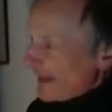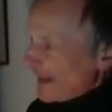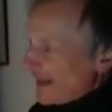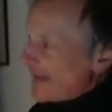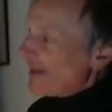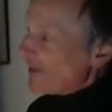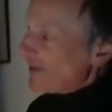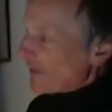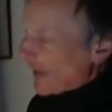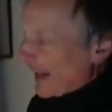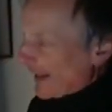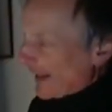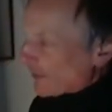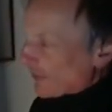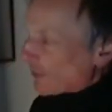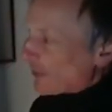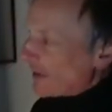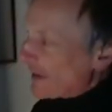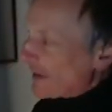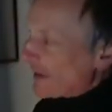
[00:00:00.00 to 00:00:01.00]
is
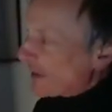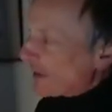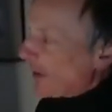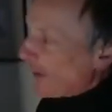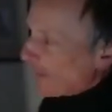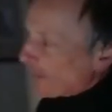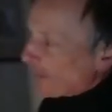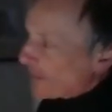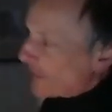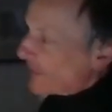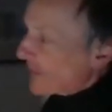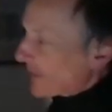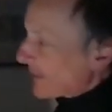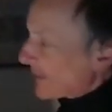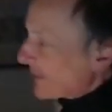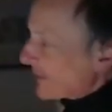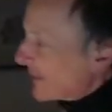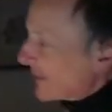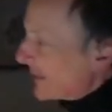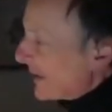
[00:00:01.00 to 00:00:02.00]
actually
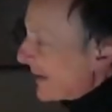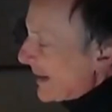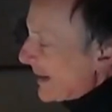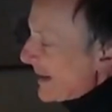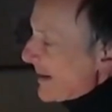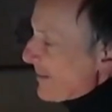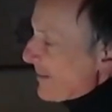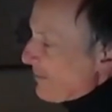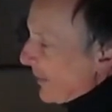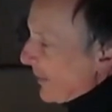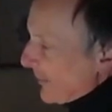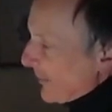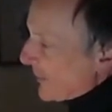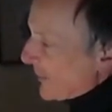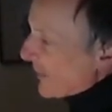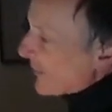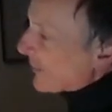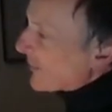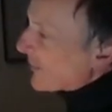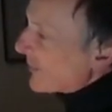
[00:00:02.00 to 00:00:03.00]
constant. But
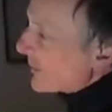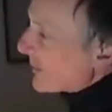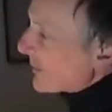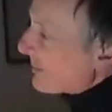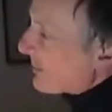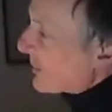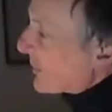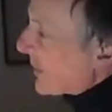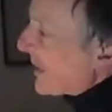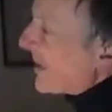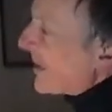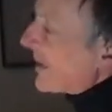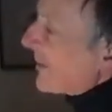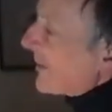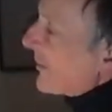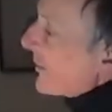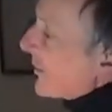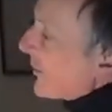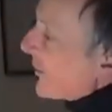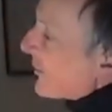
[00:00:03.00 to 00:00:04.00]
different
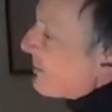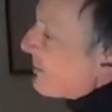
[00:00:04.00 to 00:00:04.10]
observers